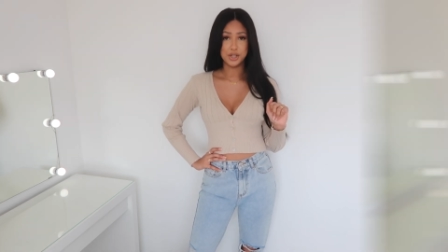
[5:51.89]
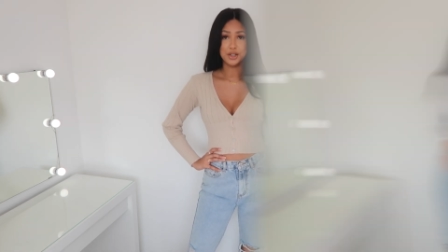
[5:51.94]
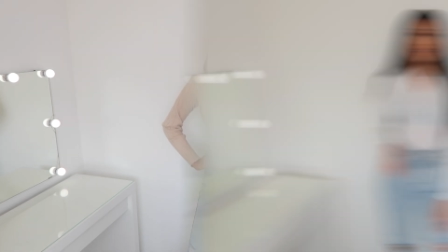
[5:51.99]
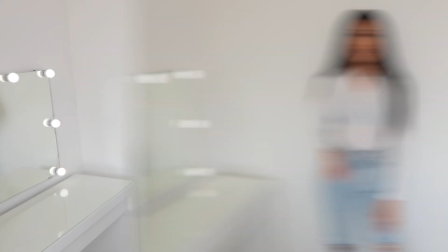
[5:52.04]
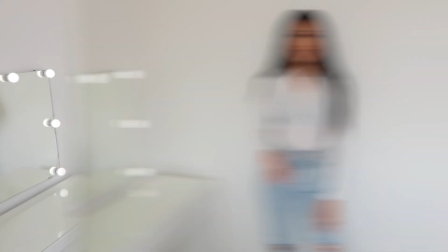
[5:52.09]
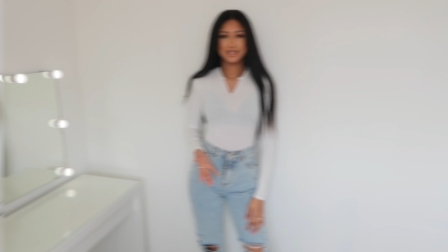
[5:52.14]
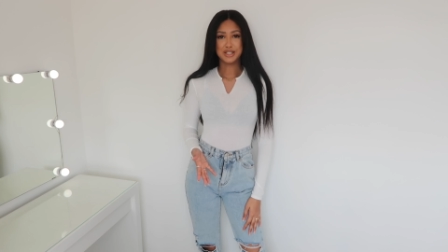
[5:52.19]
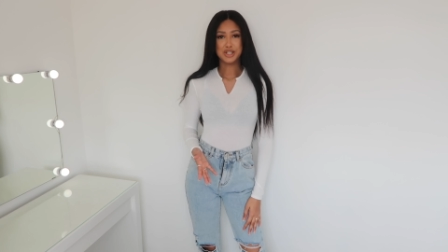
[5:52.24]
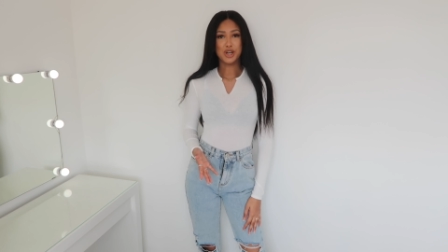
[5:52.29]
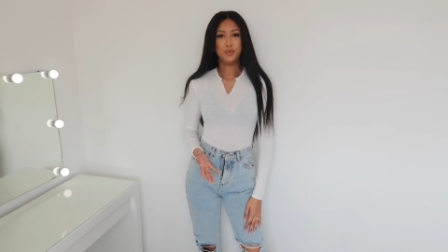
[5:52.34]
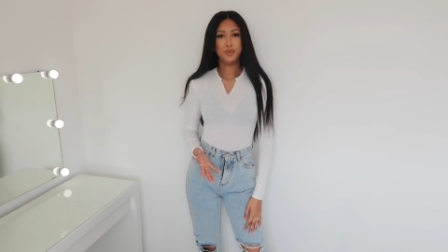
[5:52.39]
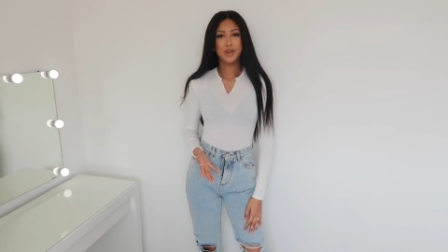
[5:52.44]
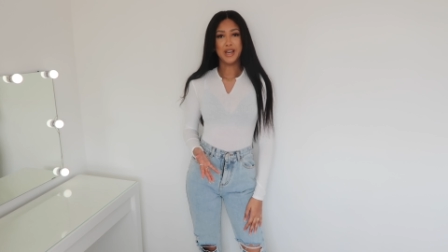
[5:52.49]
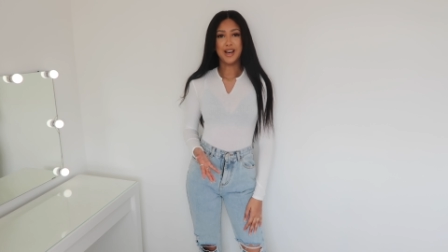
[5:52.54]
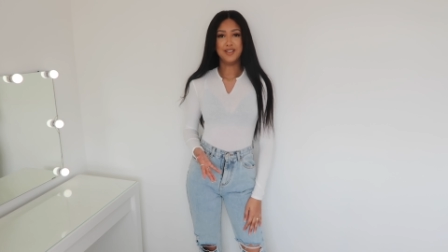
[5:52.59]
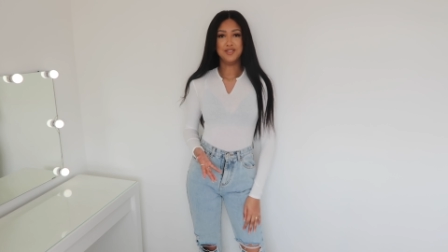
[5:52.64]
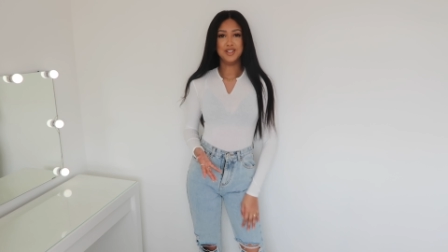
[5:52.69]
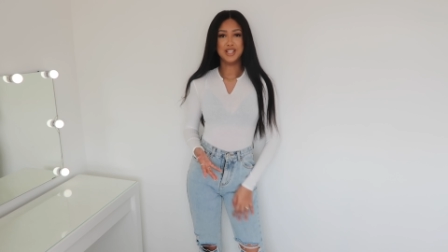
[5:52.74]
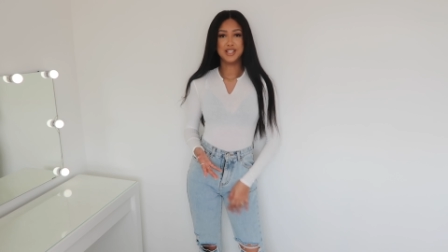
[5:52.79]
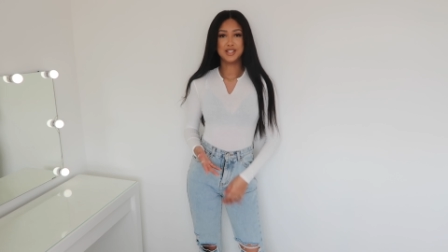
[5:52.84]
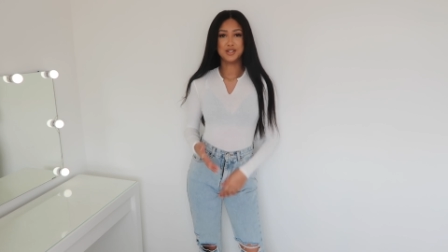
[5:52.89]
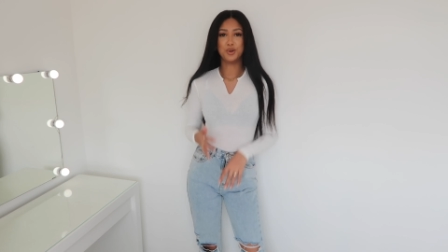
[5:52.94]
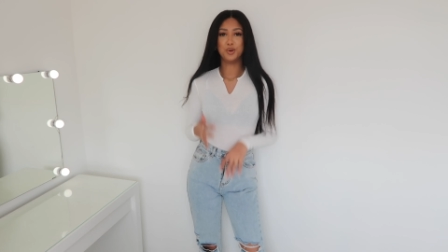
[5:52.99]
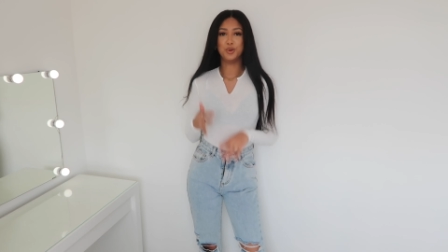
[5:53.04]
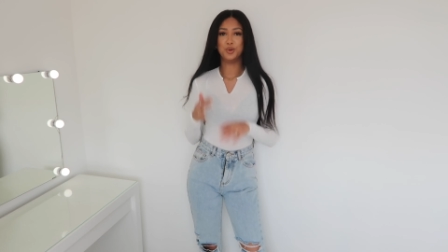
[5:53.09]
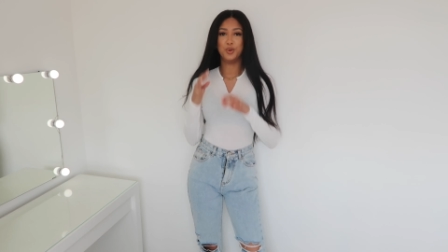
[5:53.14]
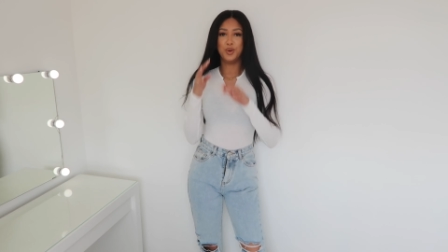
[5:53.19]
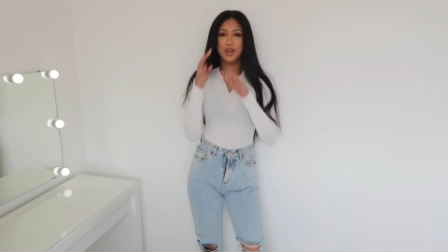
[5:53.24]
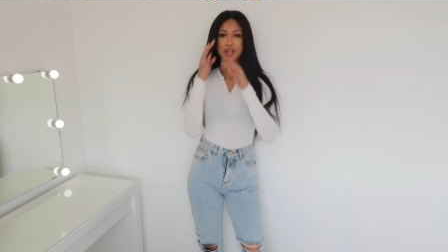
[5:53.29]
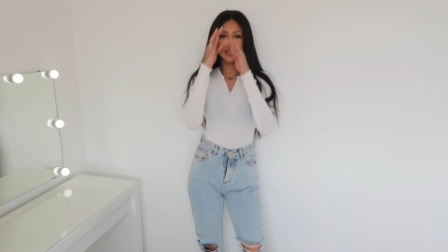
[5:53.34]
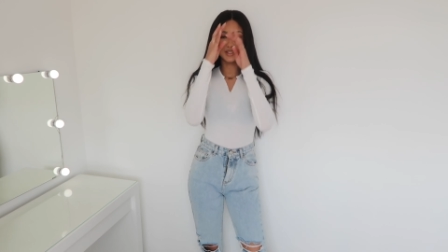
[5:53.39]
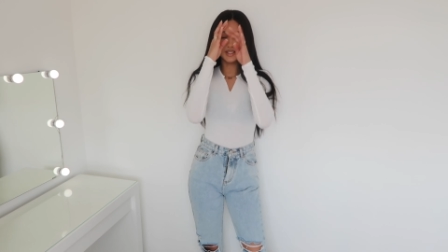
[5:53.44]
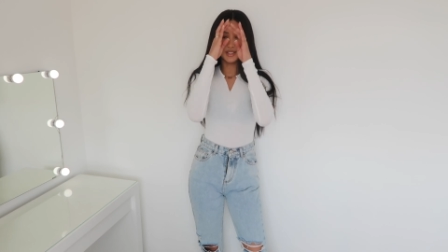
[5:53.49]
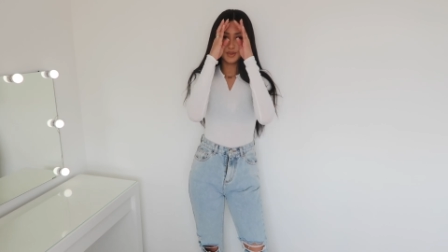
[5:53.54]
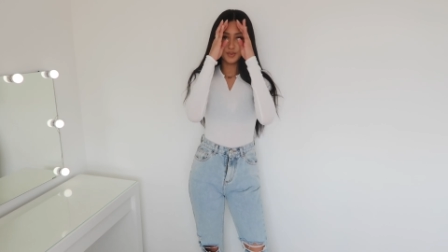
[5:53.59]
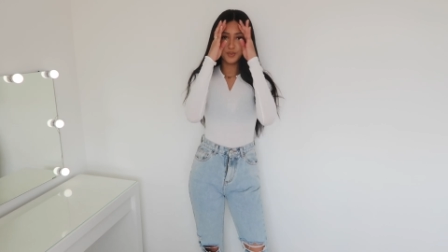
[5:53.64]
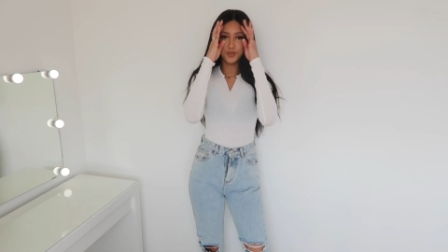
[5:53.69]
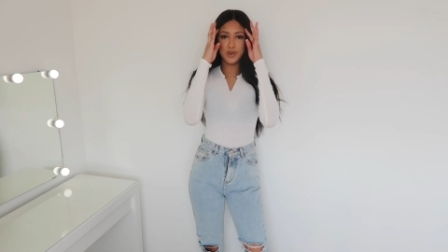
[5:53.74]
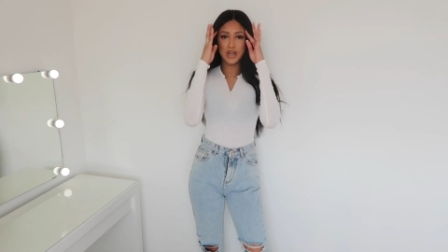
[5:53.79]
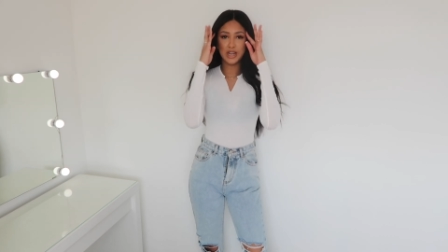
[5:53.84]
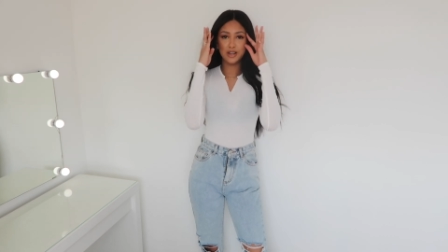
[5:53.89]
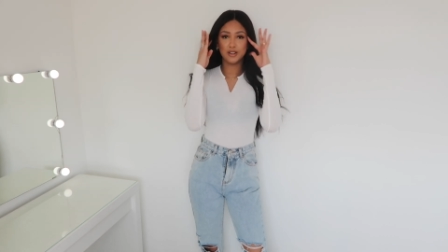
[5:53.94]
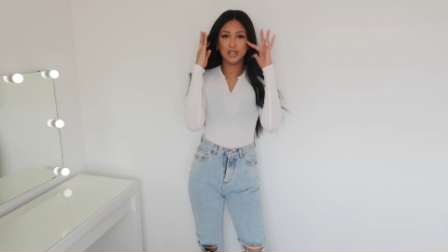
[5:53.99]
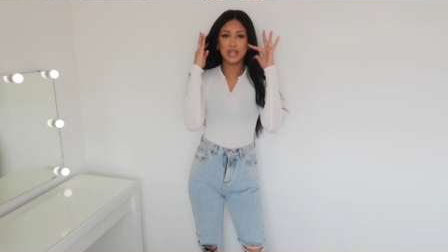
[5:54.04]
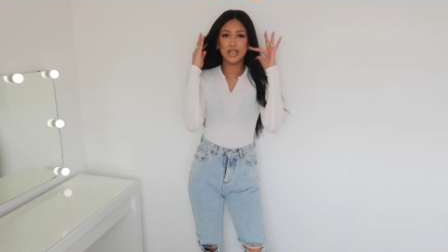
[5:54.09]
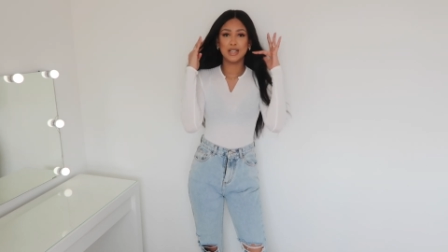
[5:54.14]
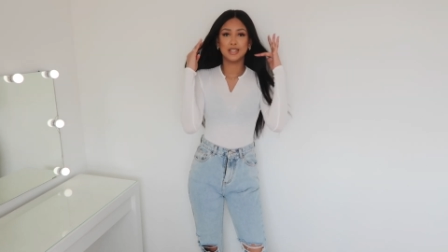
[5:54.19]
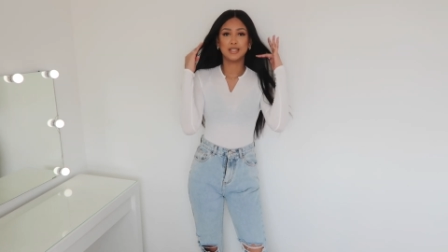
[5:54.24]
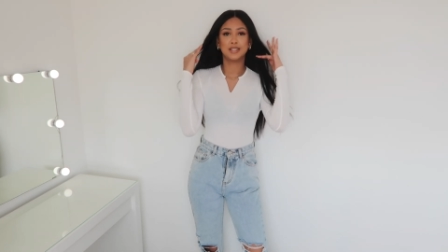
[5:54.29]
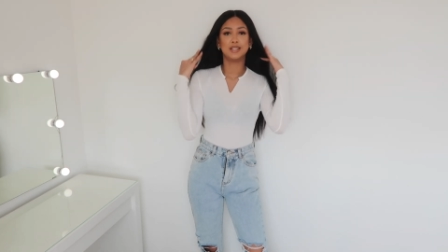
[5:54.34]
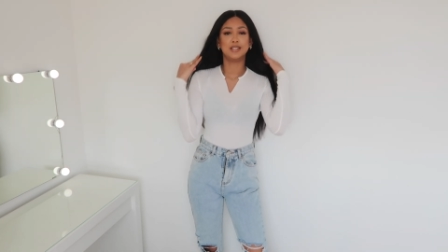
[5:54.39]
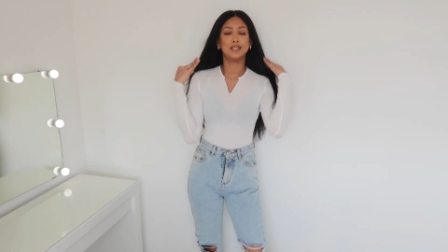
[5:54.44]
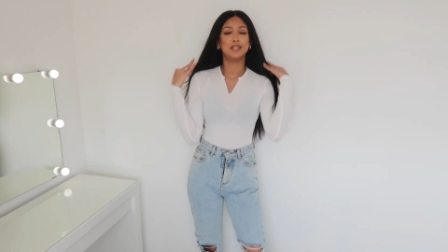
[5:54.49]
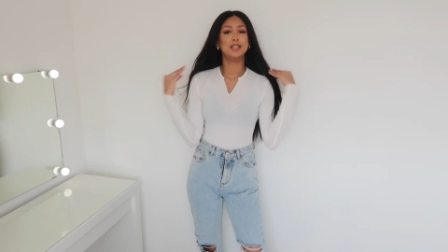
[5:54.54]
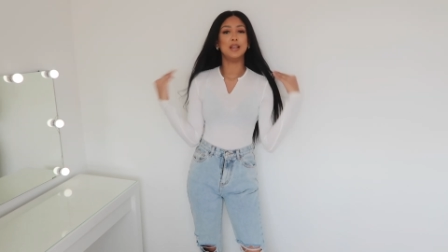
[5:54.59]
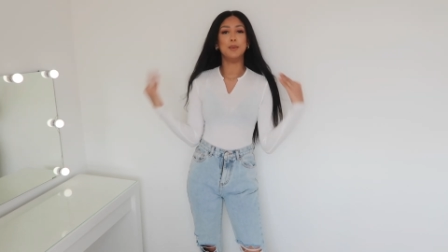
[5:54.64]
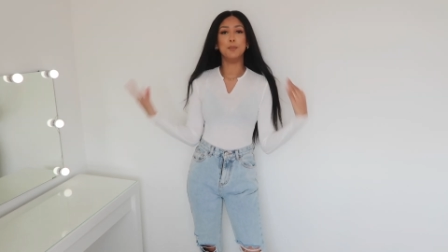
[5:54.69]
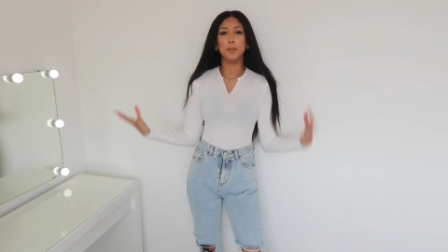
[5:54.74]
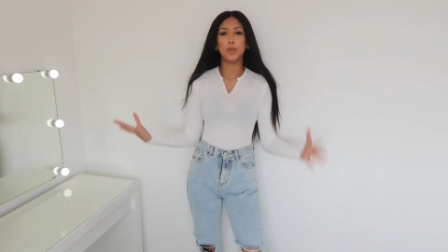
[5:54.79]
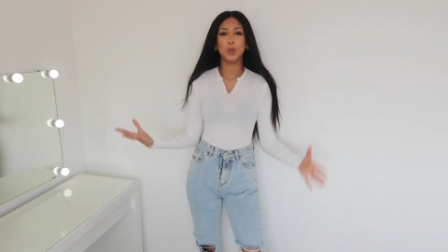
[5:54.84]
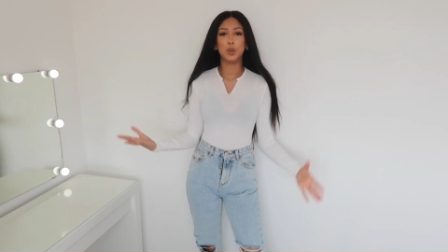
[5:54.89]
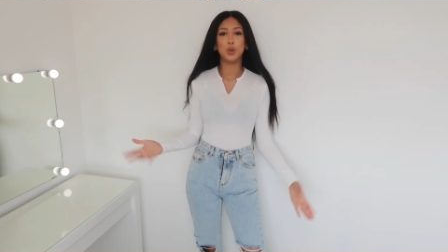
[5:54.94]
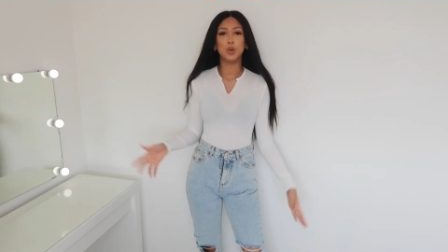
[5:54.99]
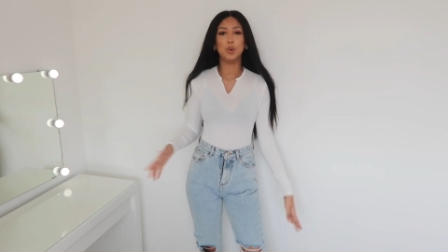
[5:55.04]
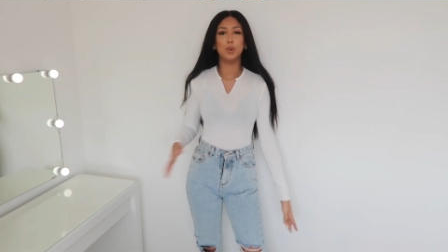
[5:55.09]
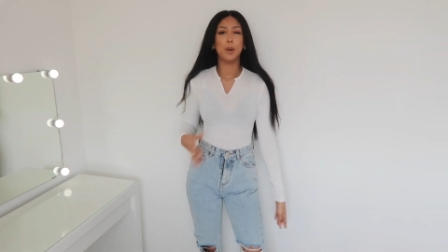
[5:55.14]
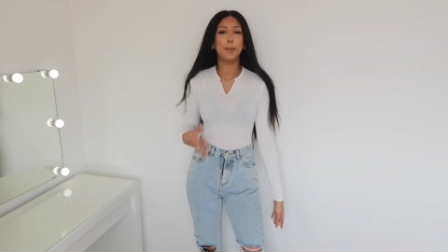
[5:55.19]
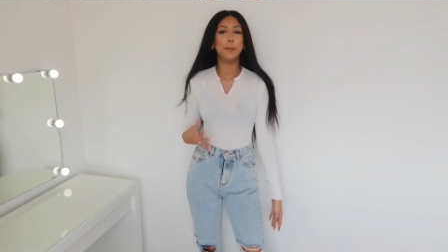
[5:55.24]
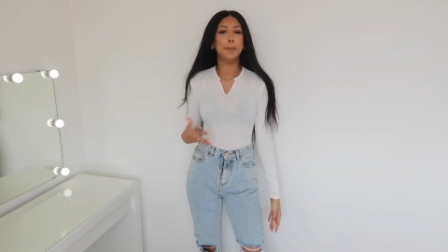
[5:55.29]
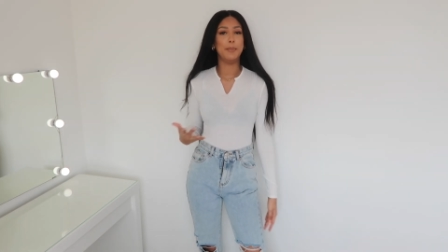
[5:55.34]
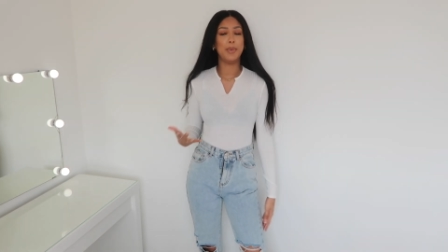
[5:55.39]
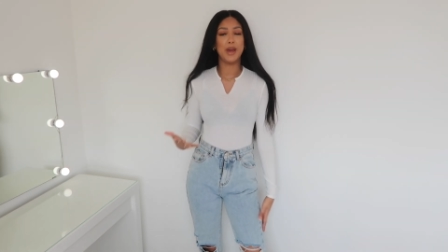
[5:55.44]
The next top we have in this haul is this very simple,